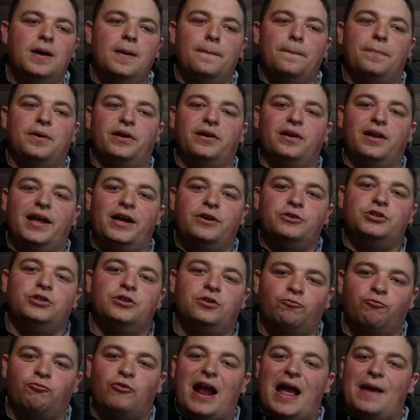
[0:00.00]
but it allows you to
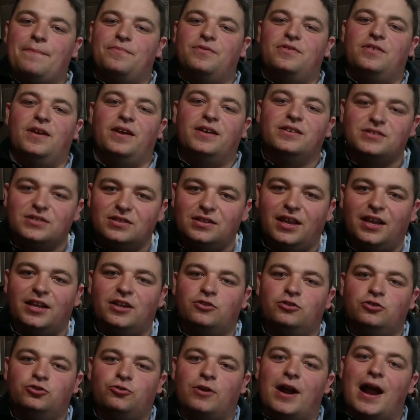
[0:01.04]
wrap things and
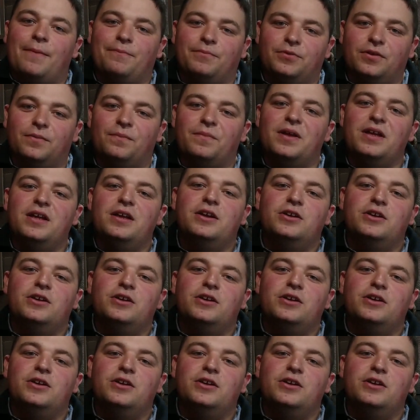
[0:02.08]
like trap them.